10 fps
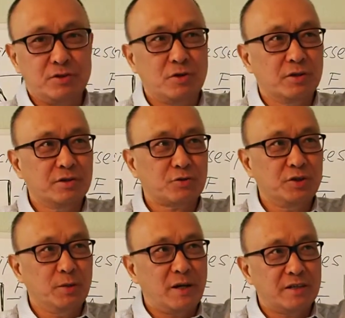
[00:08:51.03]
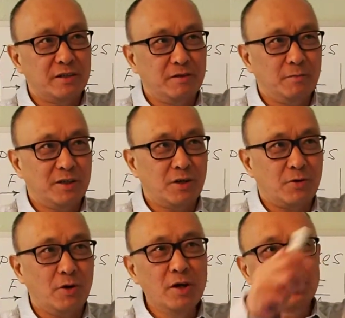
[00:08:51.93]
you got this three-dimensional
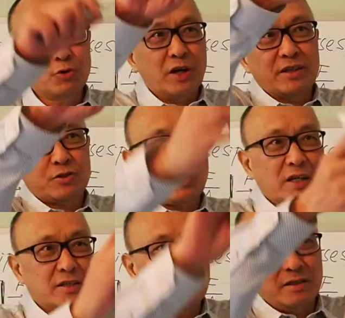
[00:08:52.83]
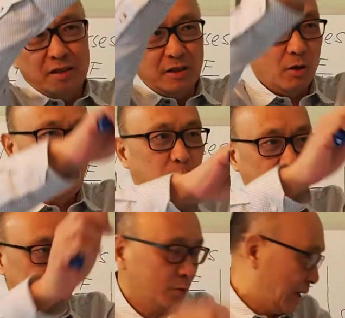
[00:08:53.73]
material, so you got stresses in all
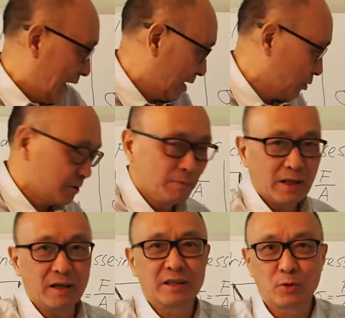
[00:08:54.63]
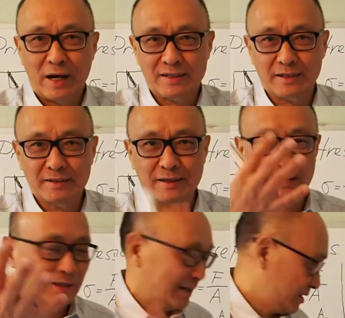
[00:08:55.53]
possible angles and directions,
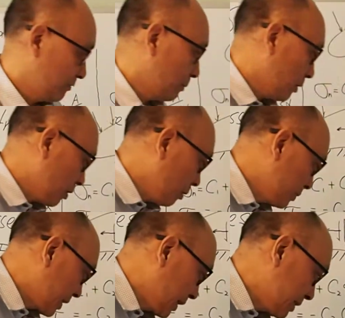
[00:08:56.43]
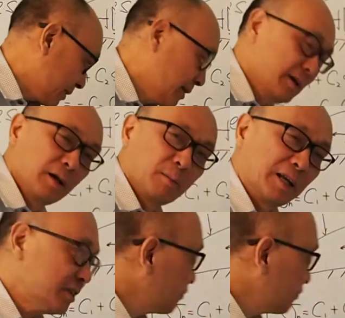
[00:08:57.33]
and that's even more complicated. But let's